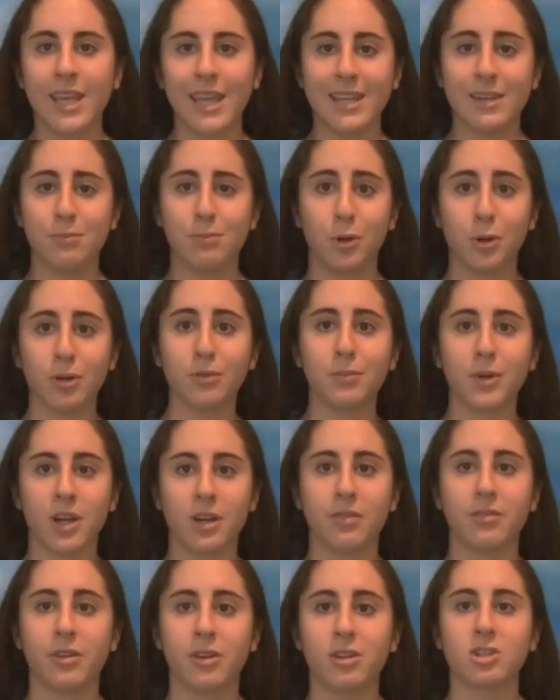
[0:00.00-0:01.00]
An important
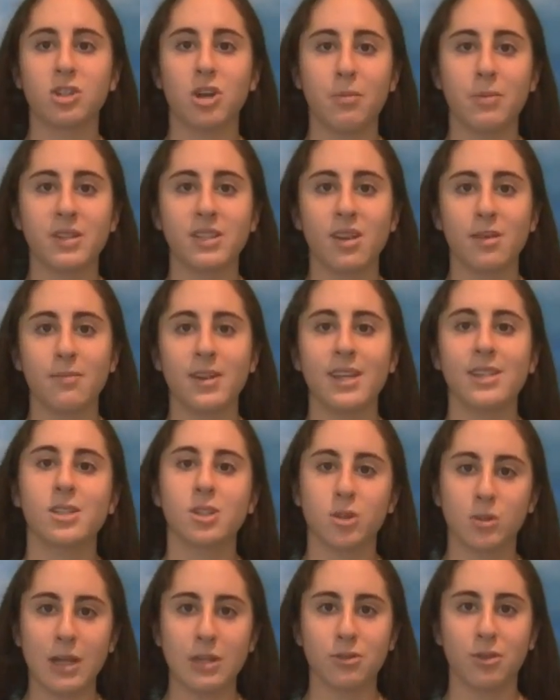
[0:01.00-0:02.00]
part of phototropism is
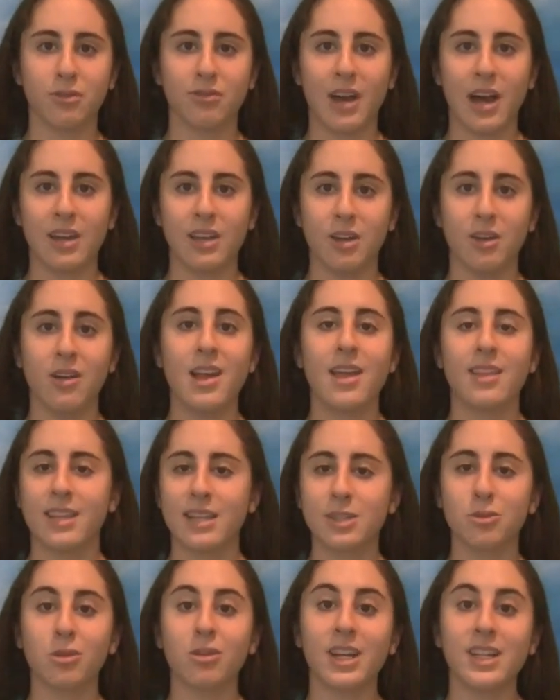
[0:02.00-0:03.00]
threshold value.
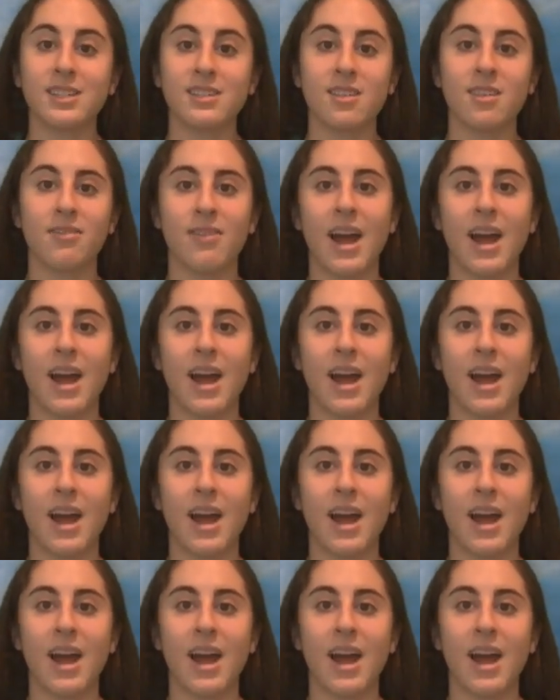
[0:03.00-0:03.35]
This relates to the